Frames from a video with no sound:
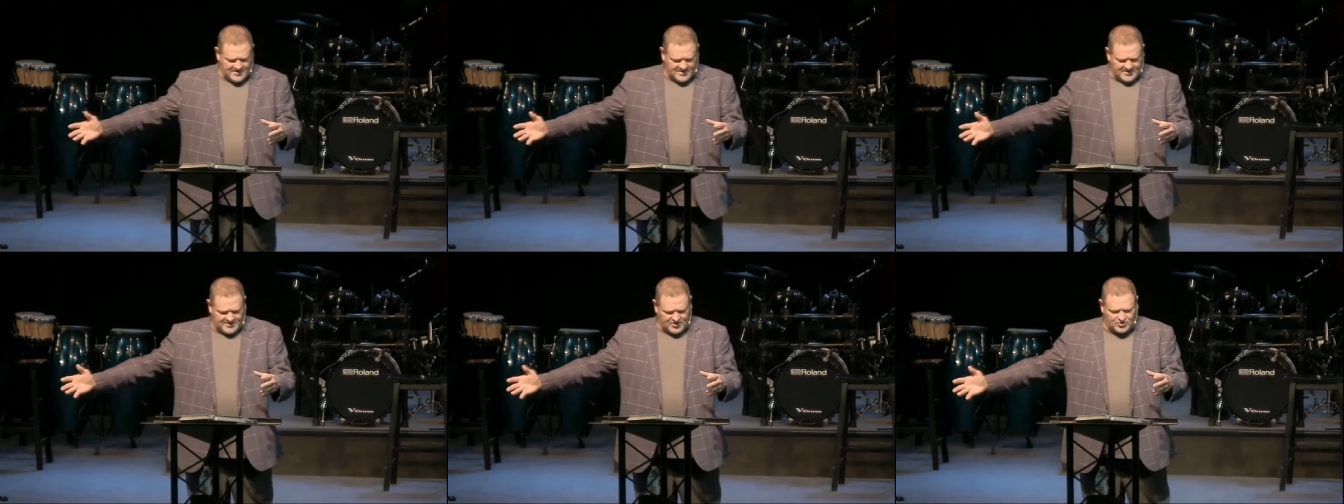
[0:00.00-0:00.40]

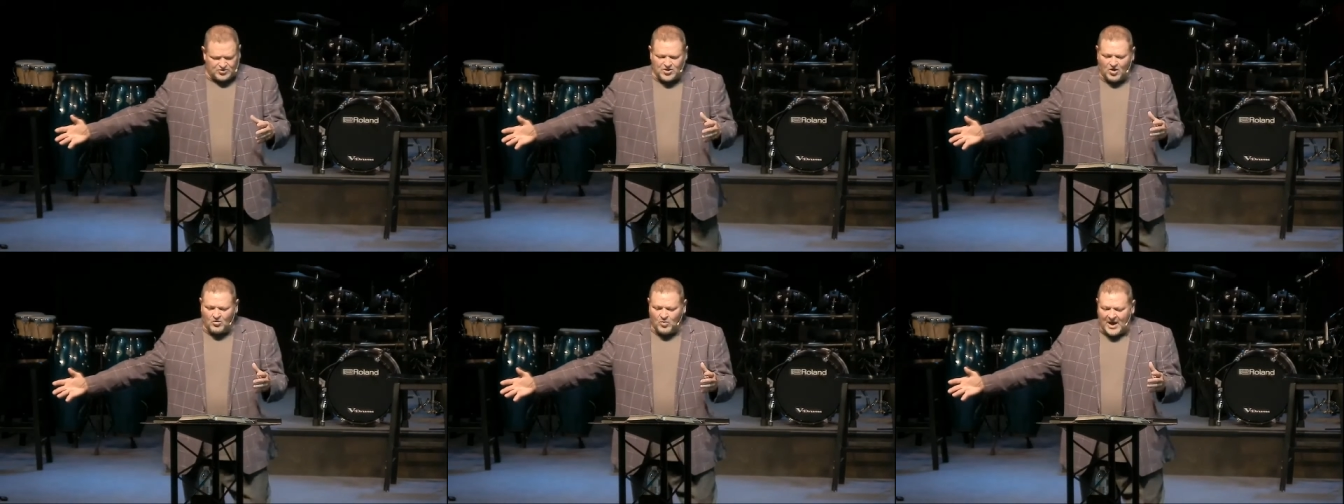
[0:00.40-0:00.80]
There's
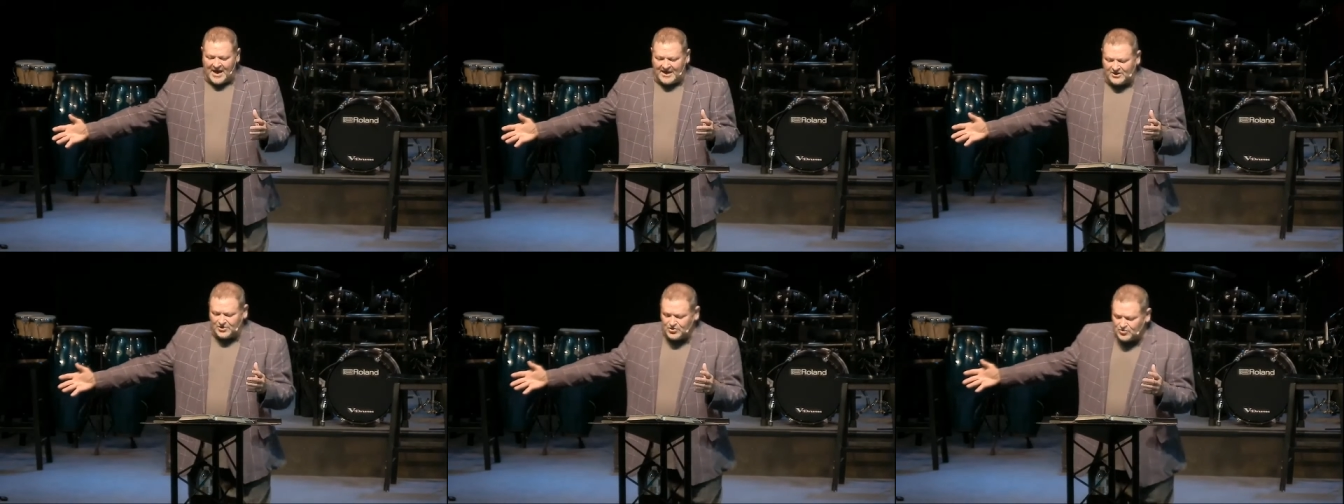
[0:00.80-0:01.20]
no way
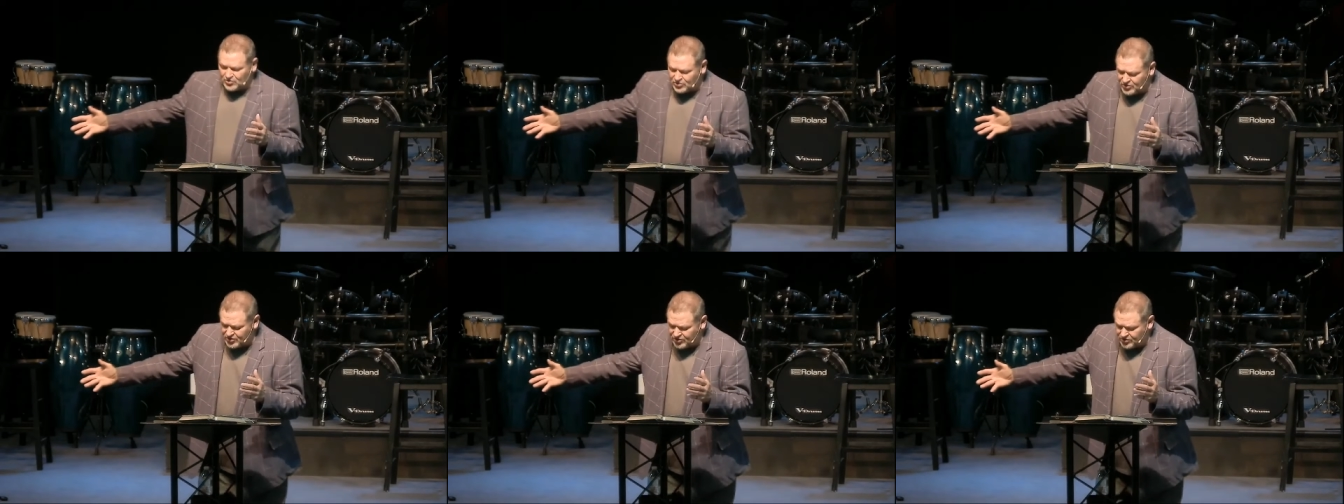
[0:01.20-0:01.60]
Luke
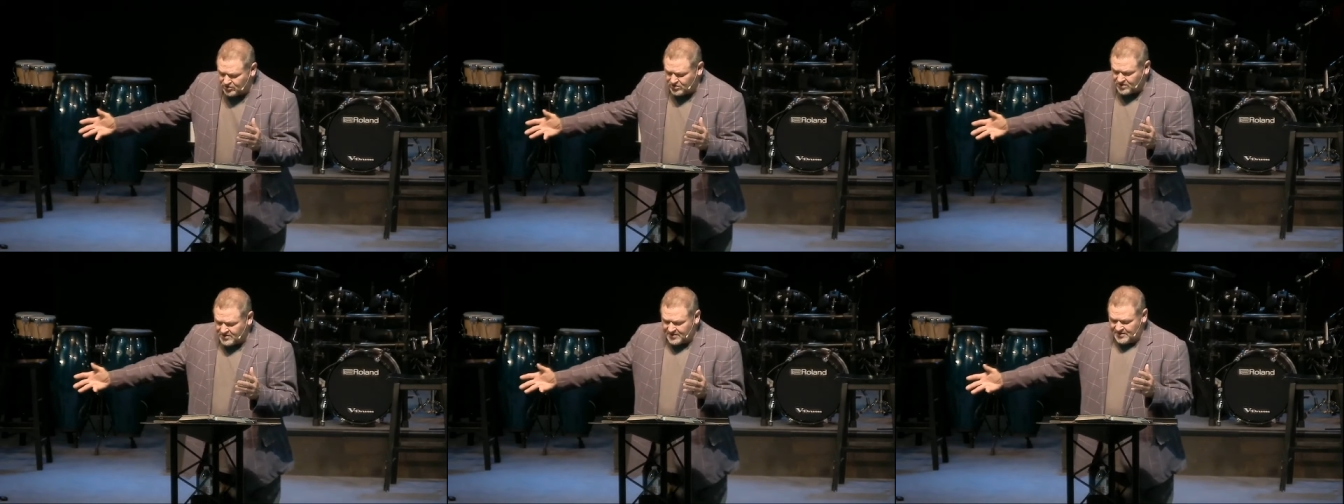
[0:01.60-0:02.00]
knew.
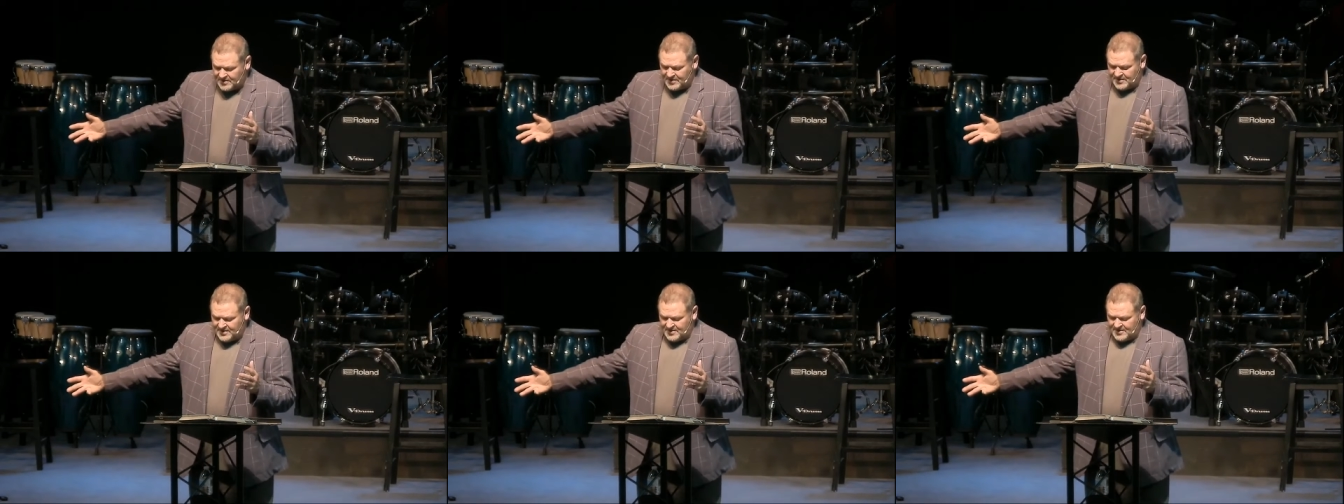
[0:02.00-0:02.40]

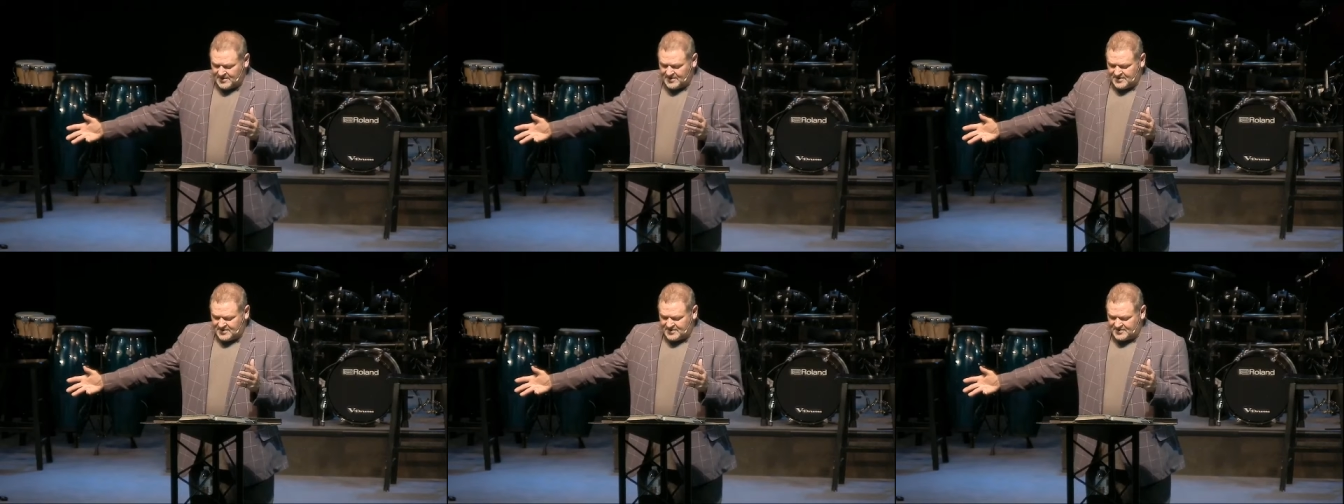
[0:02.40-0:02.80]

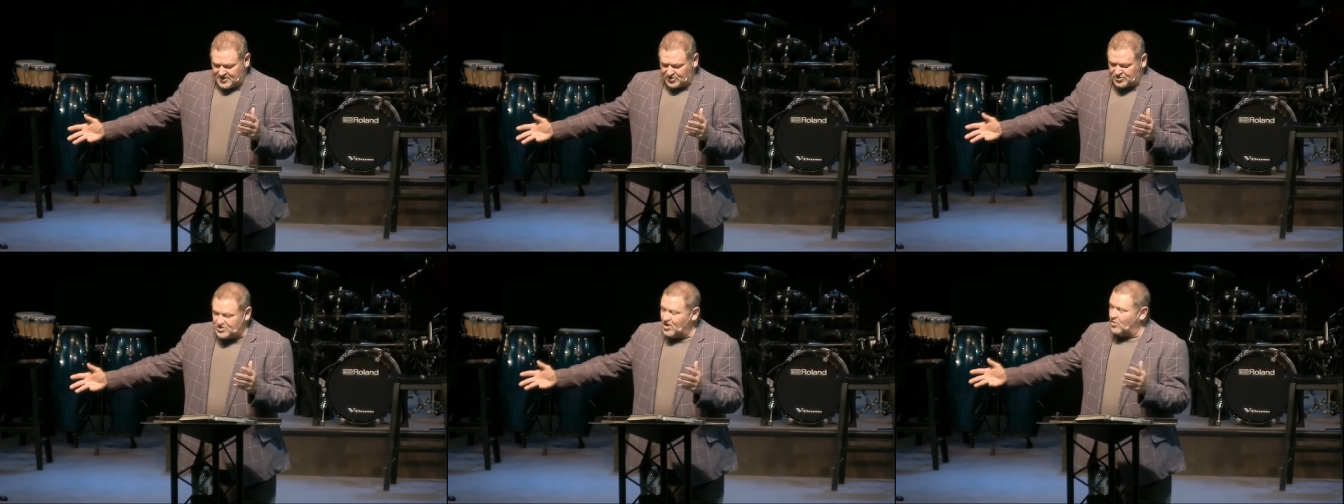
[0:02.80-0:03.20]

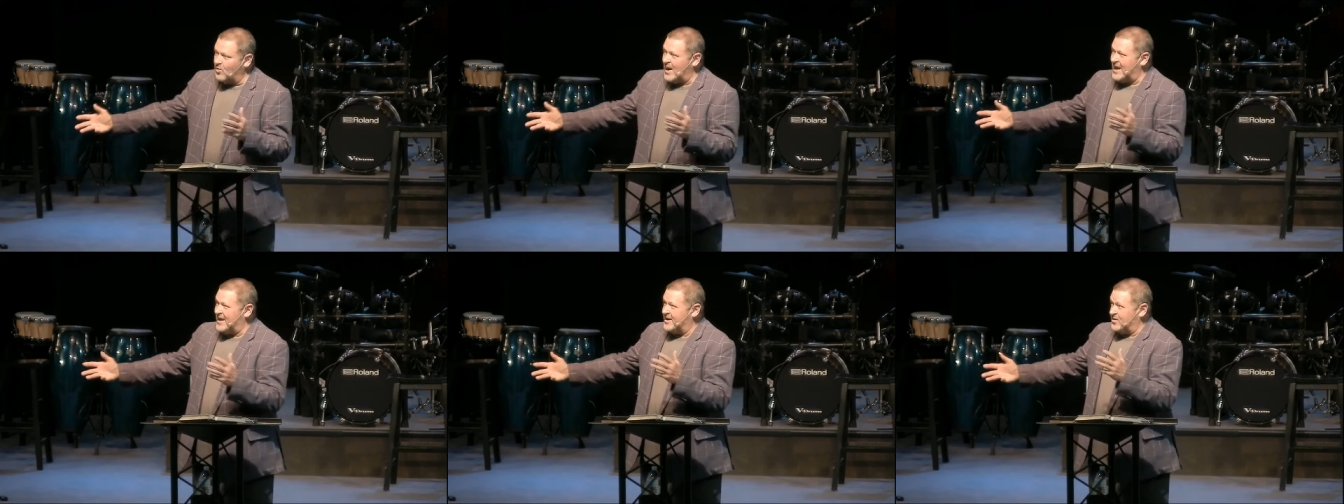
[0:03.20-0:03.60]
There's no
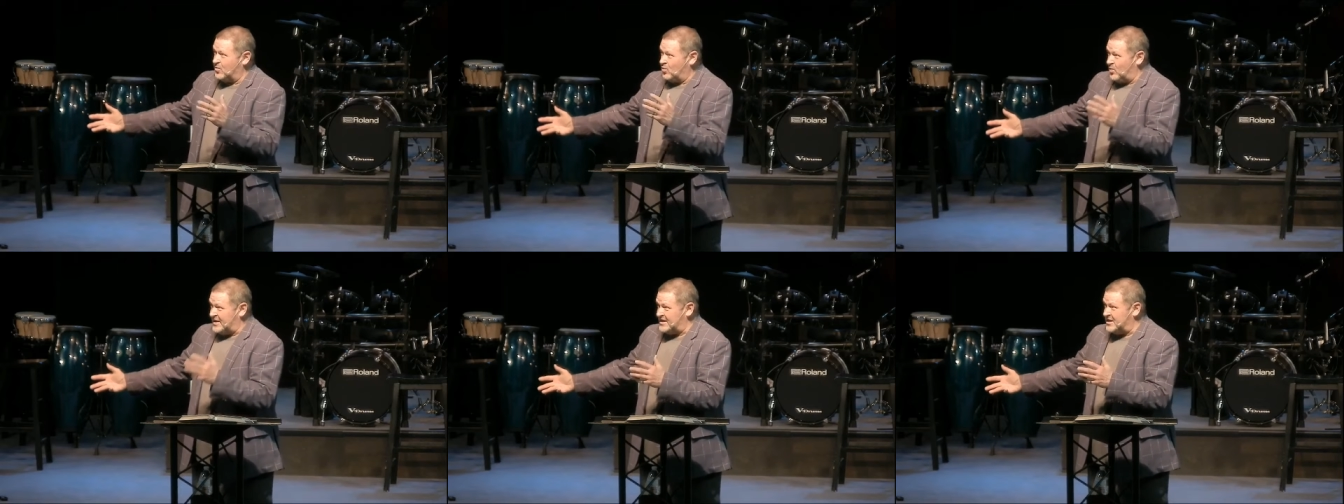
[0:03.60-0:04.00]
way
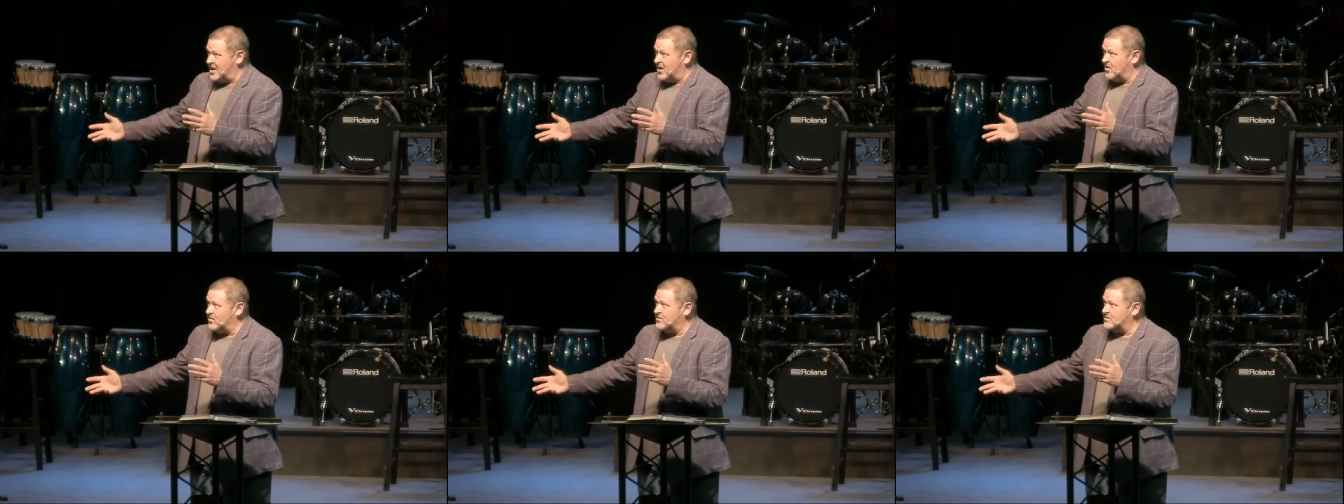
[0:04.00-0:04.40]
we
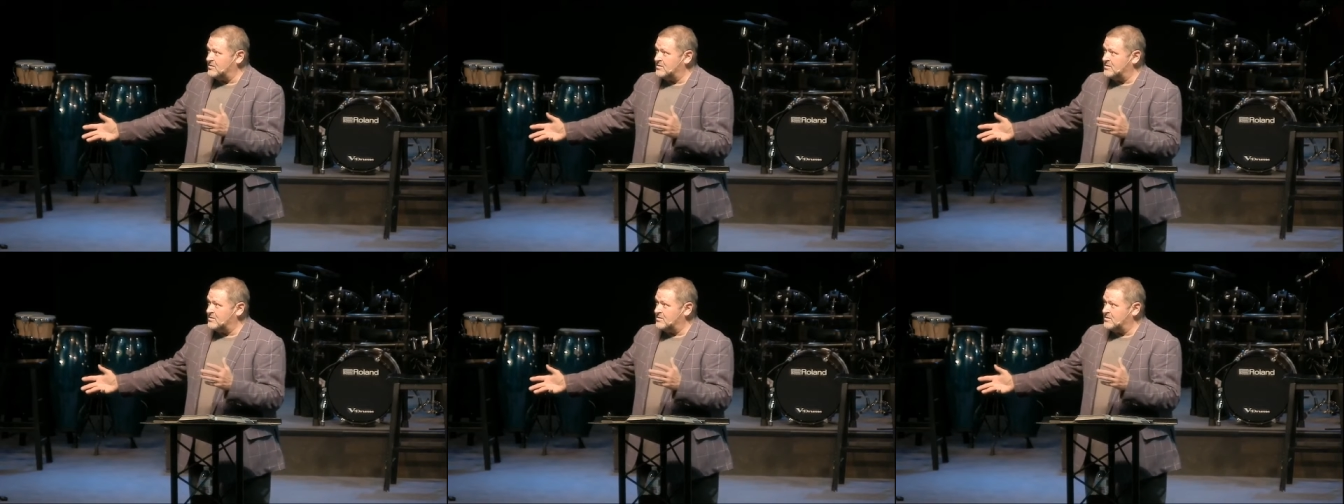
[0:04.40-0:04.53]
know.